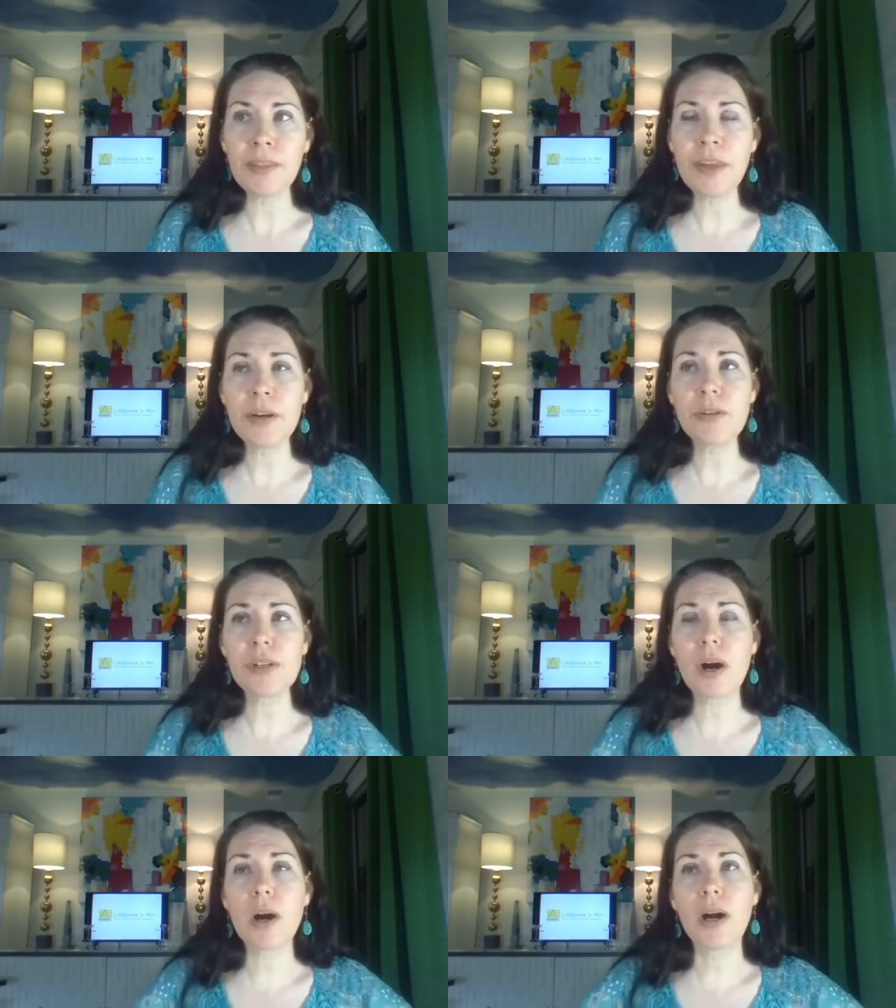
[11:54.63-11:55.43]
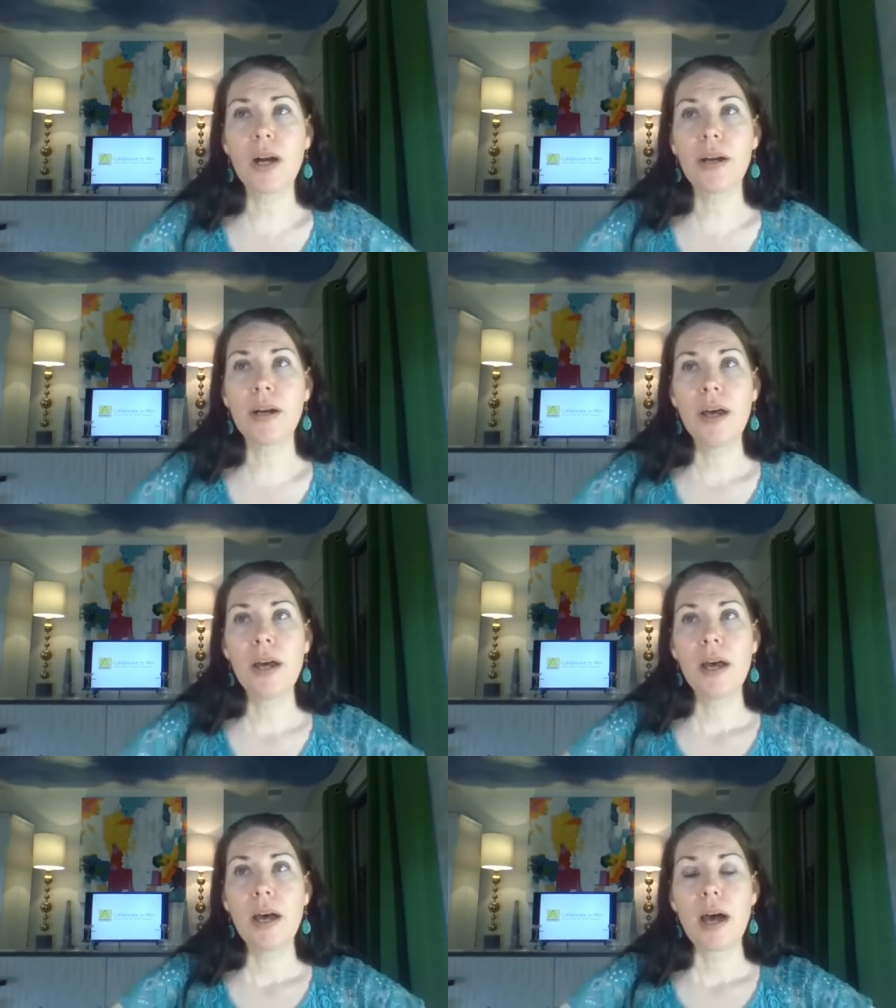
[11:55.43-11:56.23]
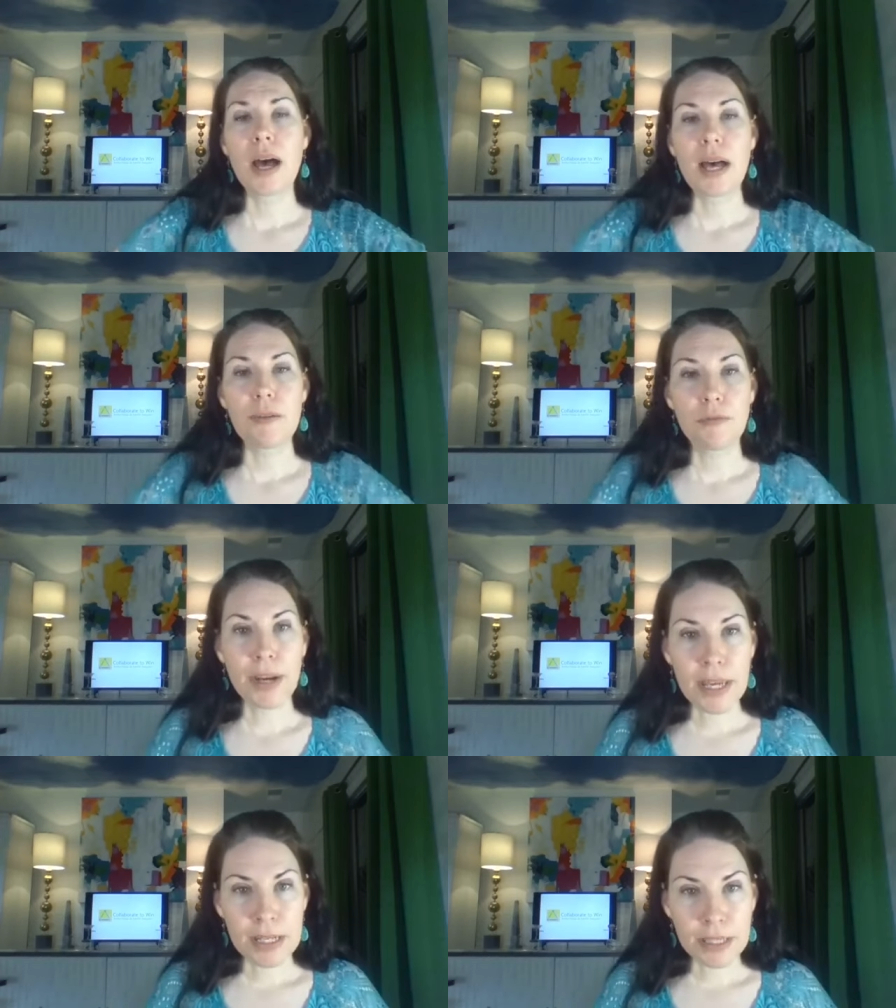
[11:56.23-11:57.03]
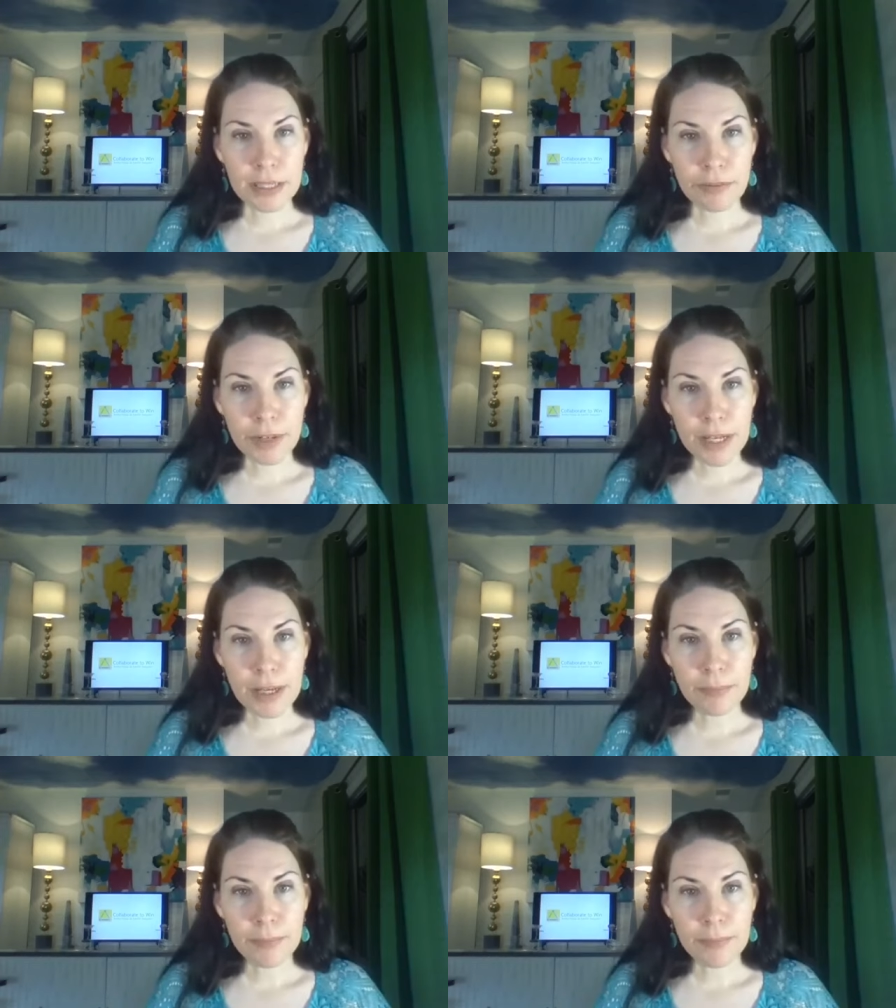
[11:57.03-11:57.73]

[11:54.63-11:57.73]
There's our uh, freight and delivery.